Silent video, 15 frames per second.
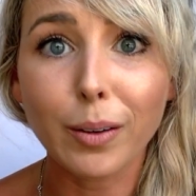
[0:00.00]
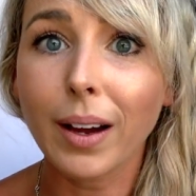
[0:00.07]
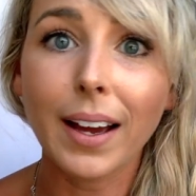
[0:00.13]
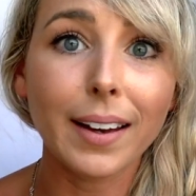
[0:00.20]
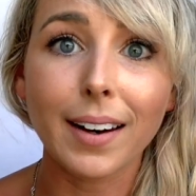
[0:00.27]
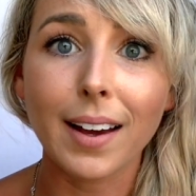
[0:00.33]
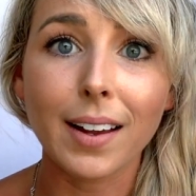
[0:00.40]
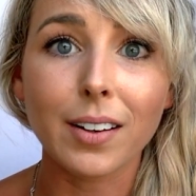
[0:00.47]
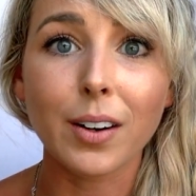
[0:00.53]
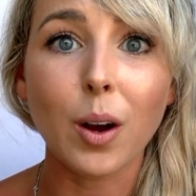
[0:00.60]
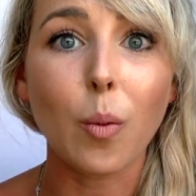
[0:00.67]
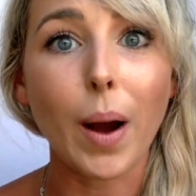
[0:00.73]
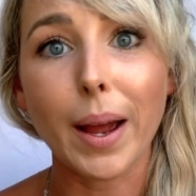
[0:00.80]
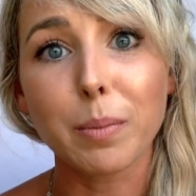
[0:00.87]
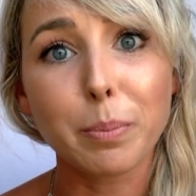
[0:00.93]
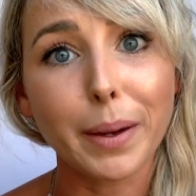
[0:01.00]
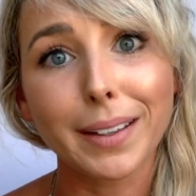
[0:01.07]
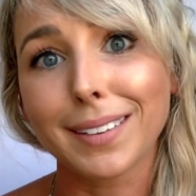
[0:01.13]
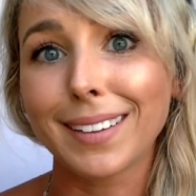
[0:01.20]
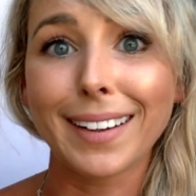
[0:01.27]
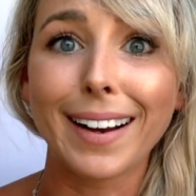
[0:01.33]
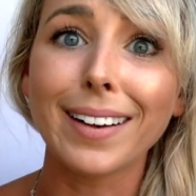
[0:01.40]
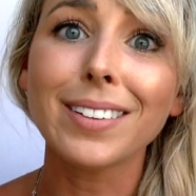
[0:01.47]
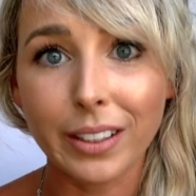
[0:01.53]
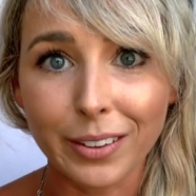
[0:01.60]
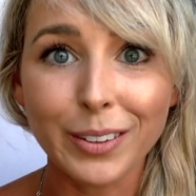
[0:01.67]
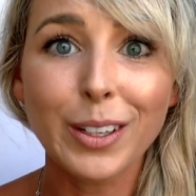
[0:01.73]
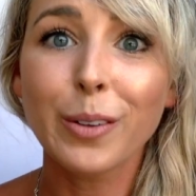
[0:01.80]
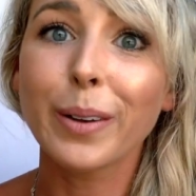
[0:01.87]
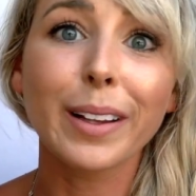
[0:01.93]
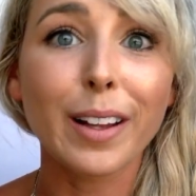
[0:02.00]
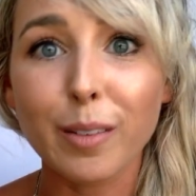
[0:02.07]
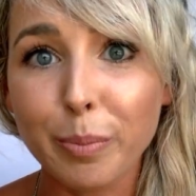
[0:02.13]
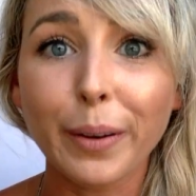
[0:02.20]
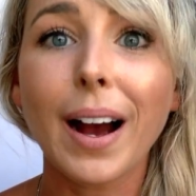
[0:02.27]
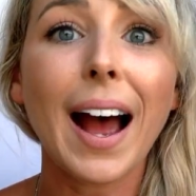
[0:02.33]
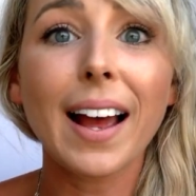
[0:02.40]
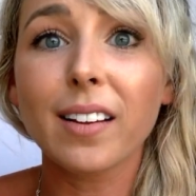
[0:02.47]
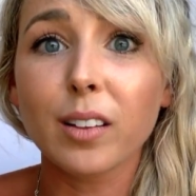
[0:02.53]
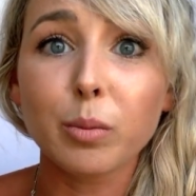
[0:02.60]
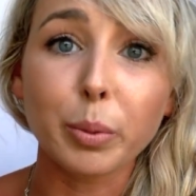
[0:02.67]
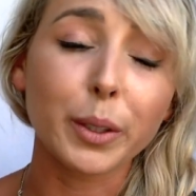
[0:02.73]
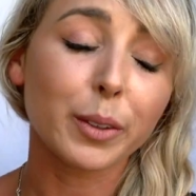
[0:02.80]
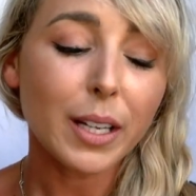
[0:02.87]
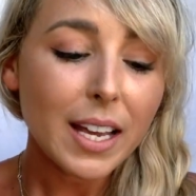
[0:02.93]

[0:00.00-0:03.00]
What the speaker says: I don't know why, but you know, we do. I love blue.